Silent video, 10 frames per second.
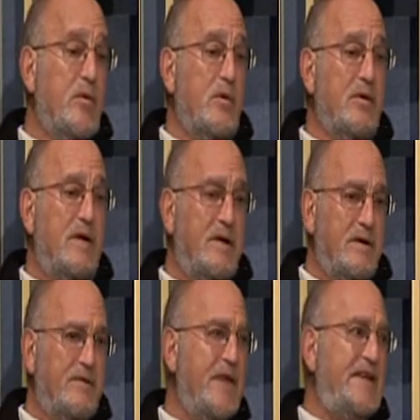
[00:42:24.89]
more
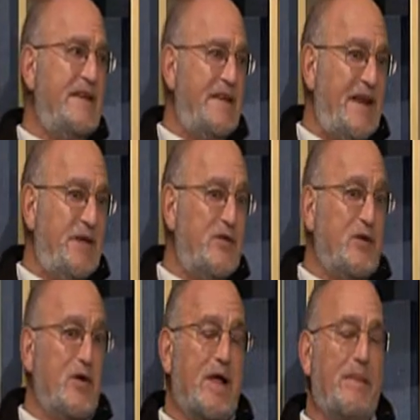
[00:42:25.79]
of
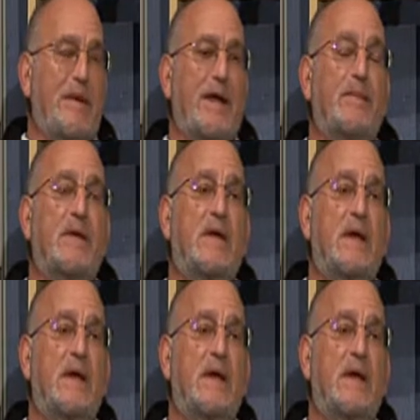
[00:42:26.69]
1984 coming up,